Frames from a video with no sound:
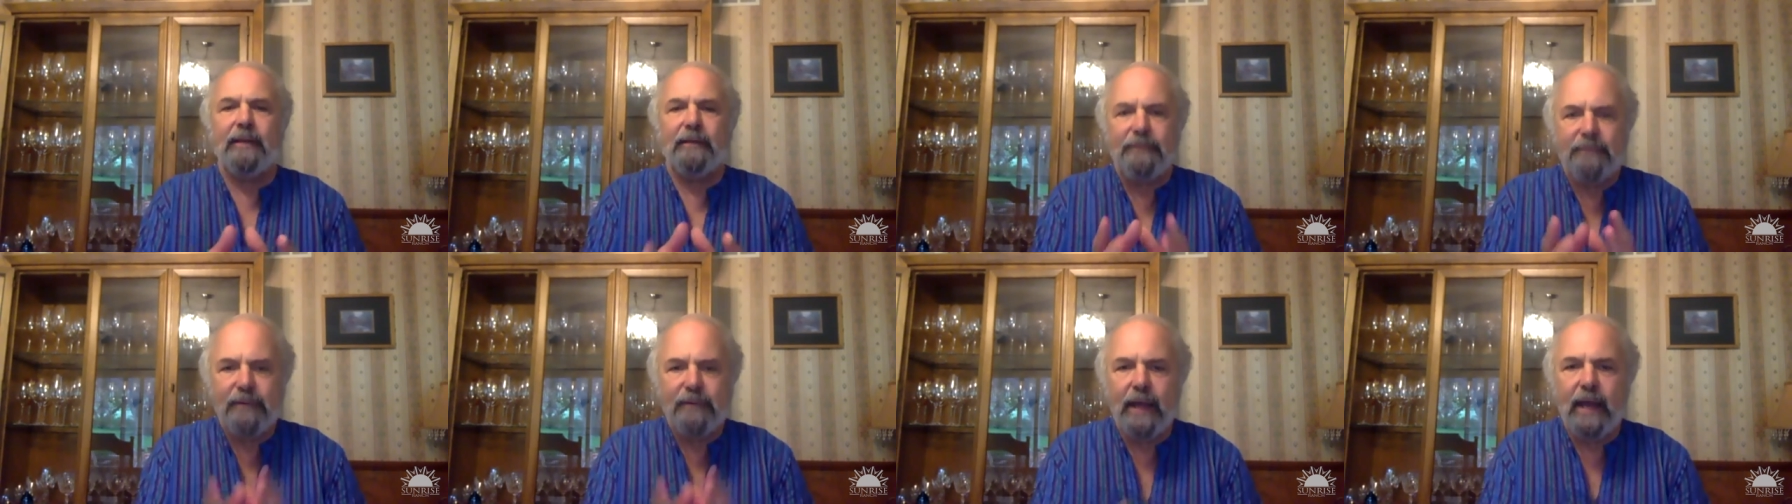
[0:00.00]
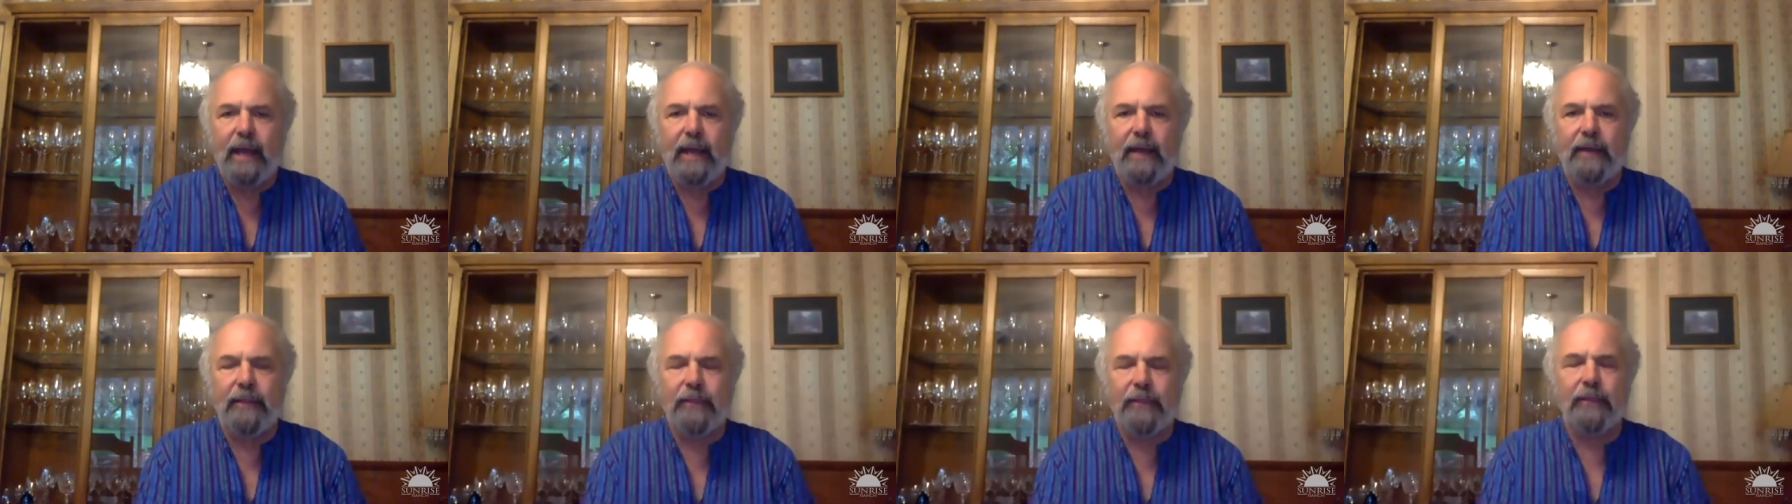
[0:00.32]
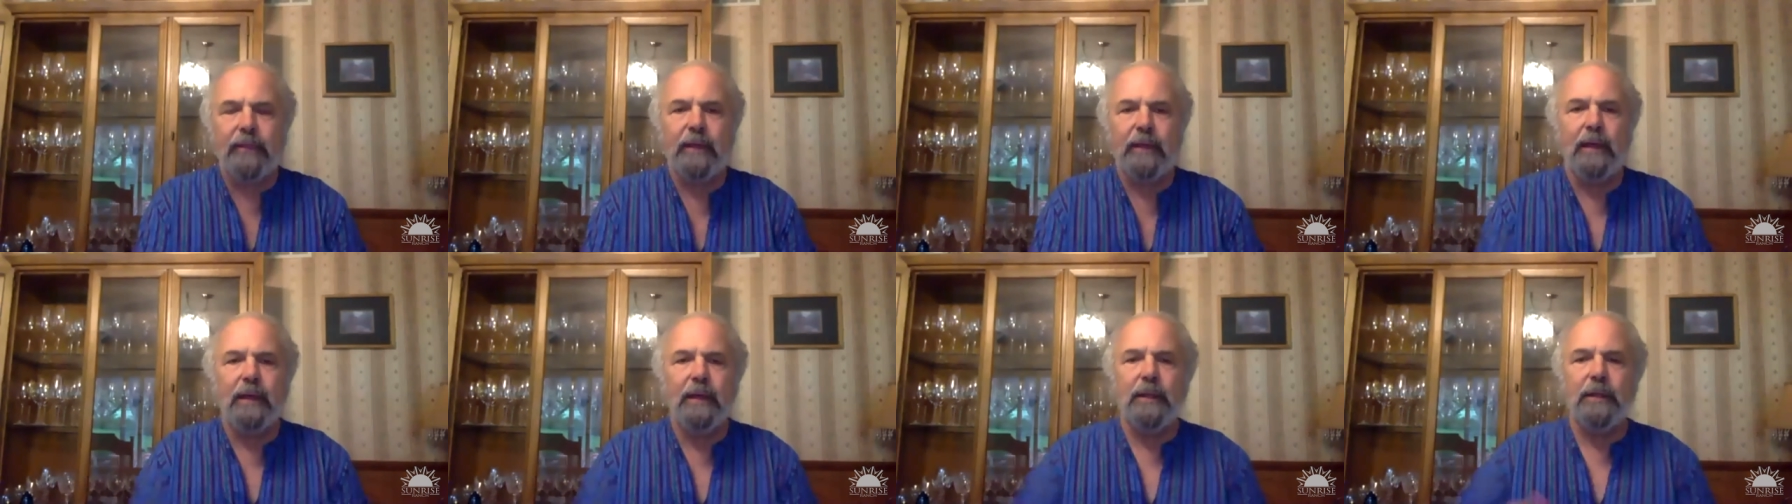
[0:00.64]
faith
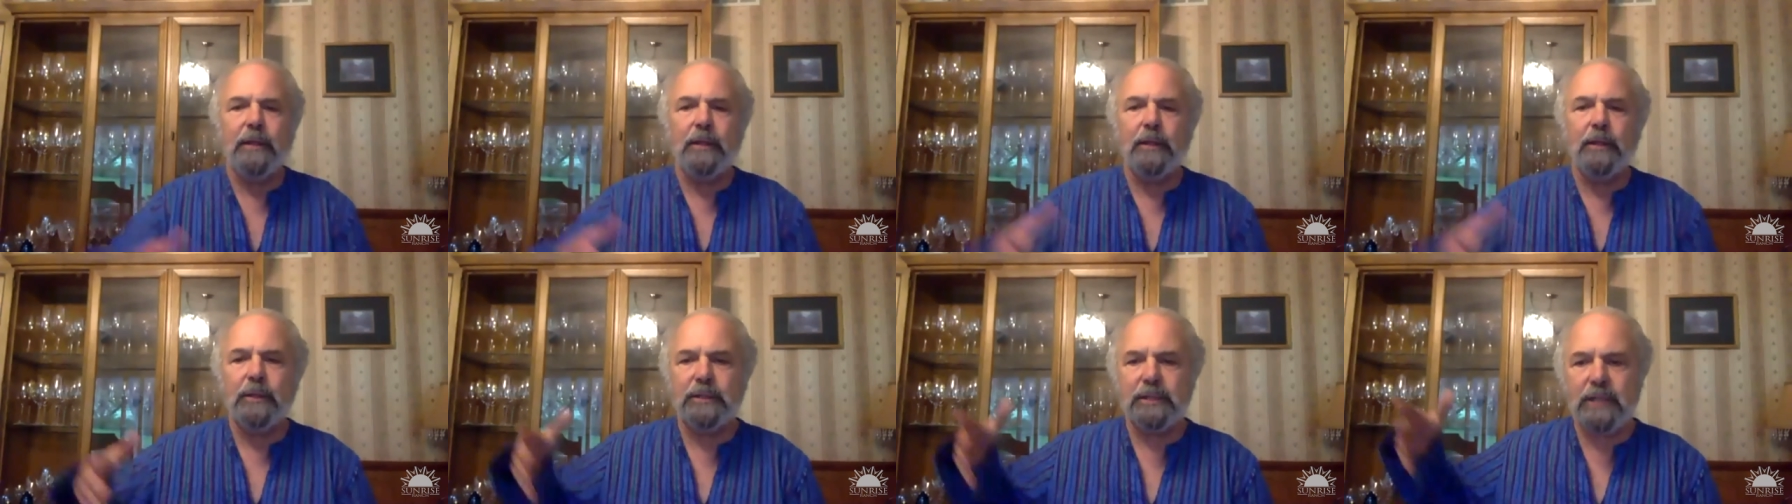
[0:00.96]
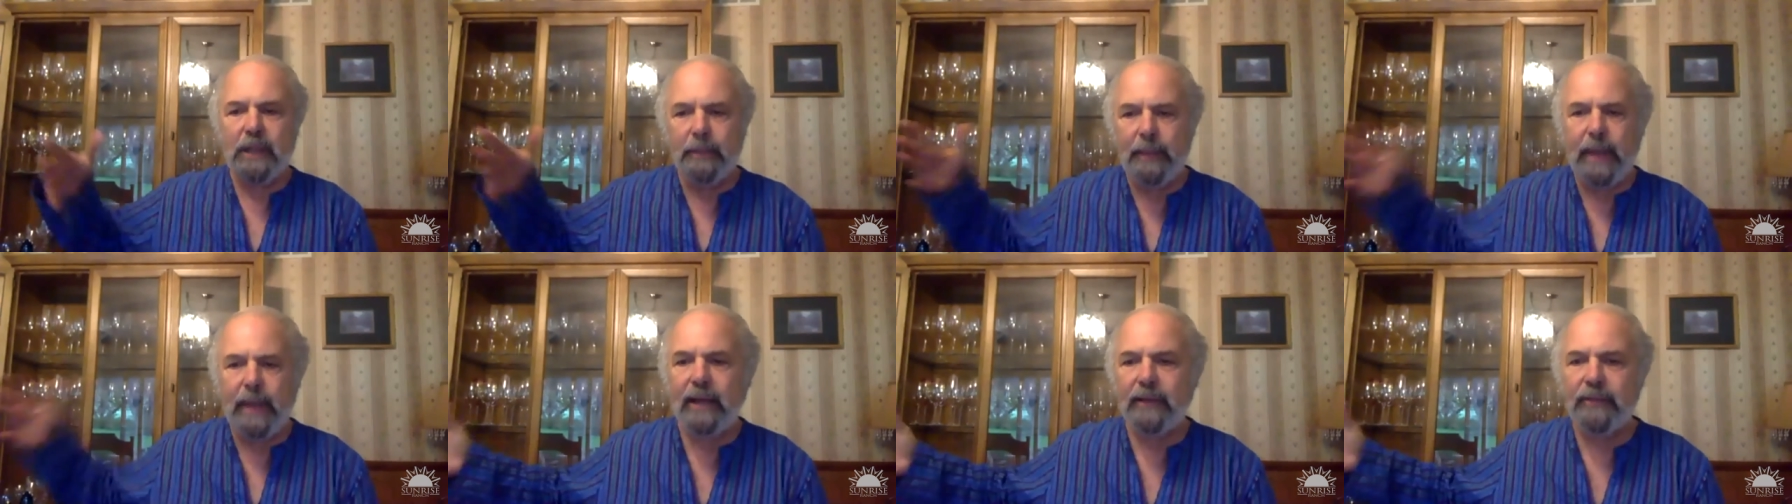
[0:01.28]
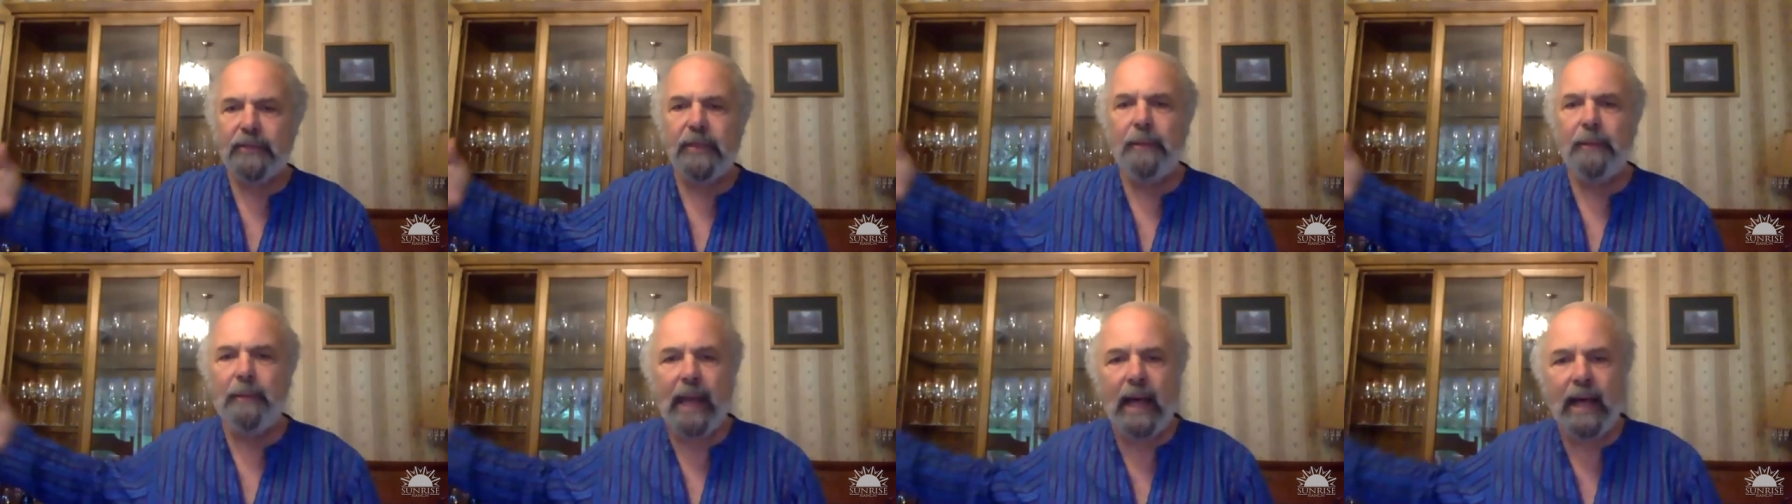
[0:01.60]
to make
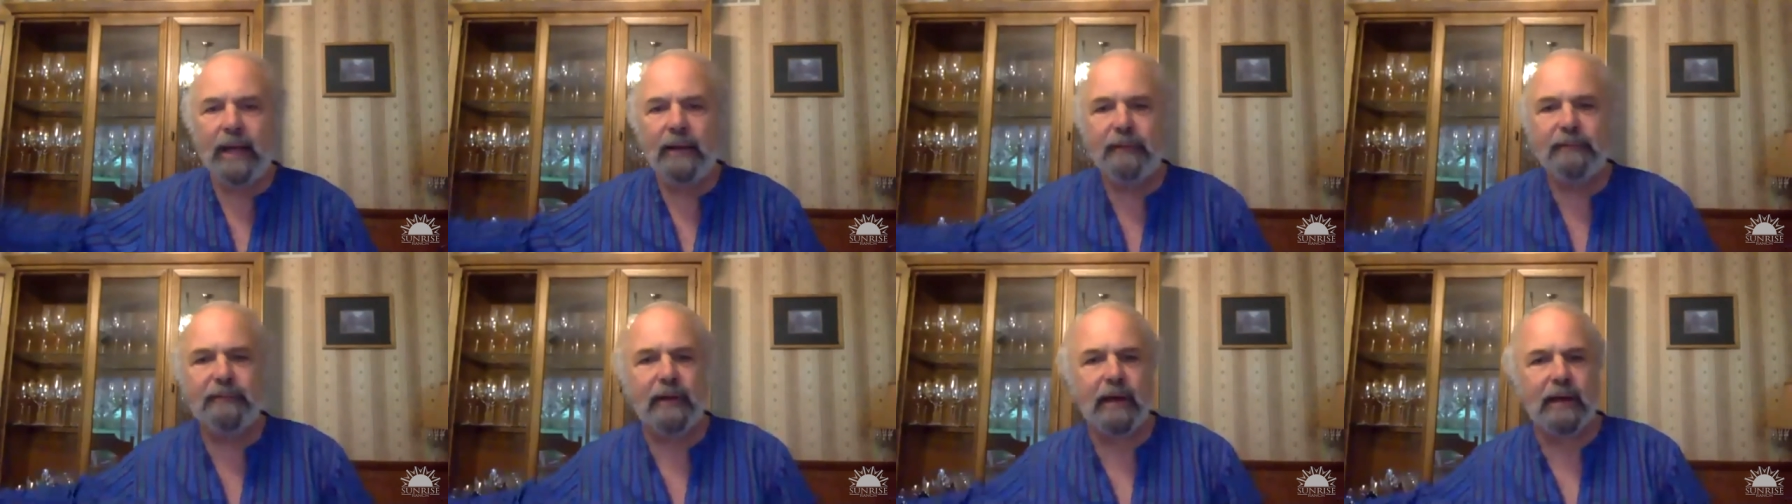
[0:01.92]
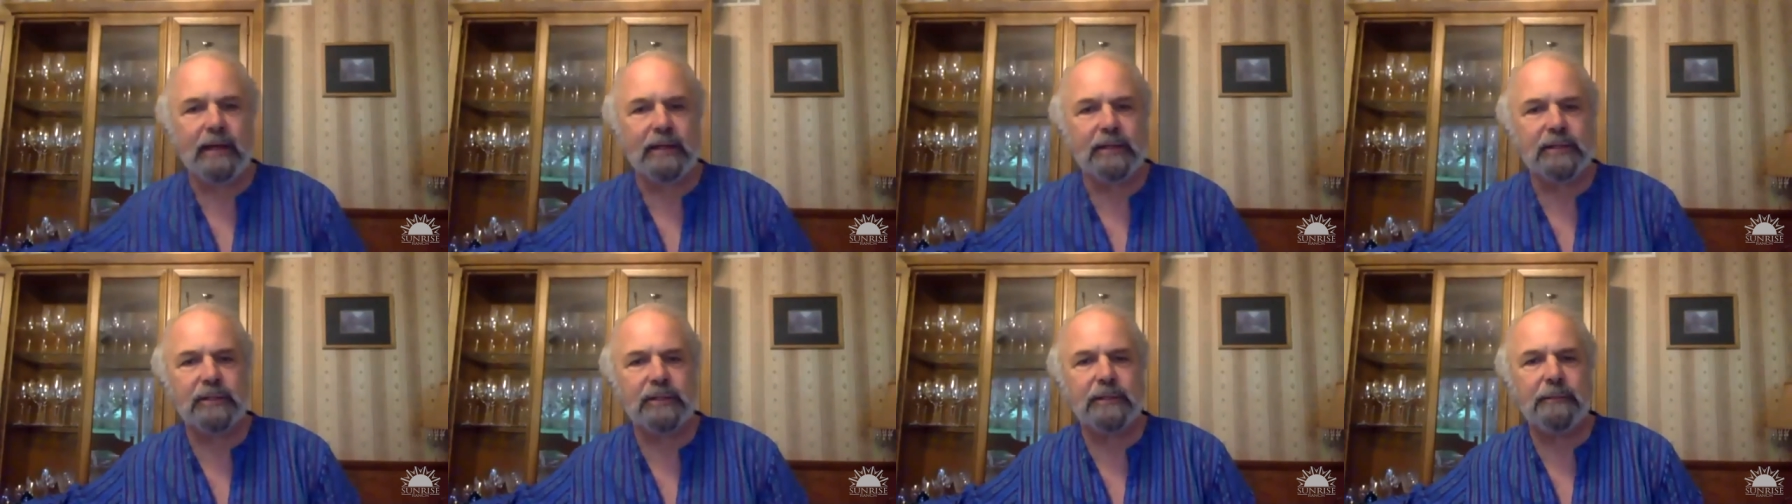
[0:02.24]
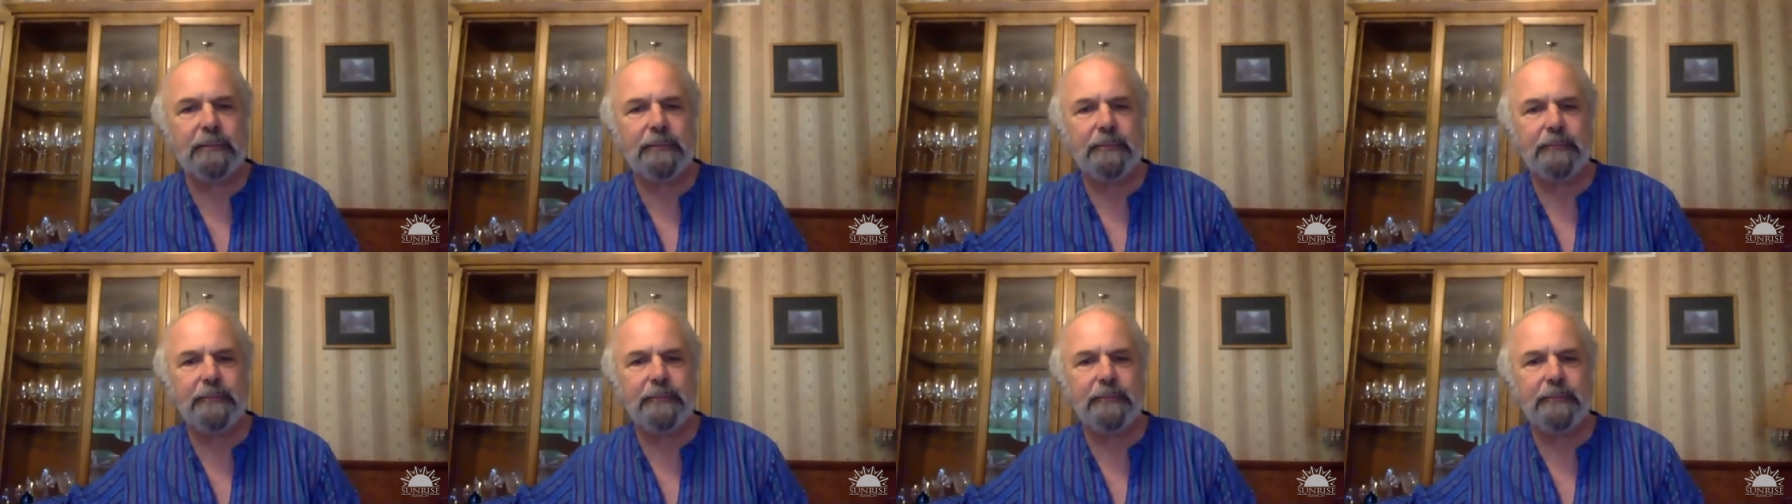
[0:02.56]
the manifest